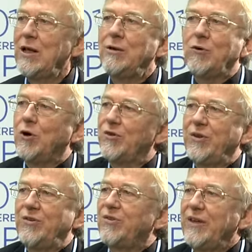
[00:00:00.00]
Of course,
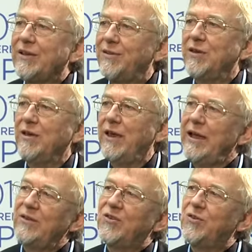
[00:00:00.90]
this is nothing
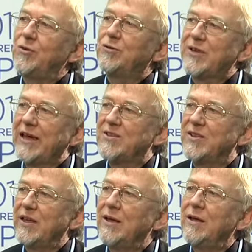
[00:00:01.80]
against
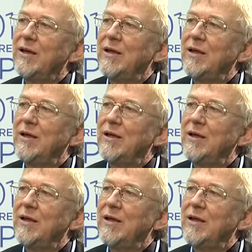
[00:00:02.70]
taxing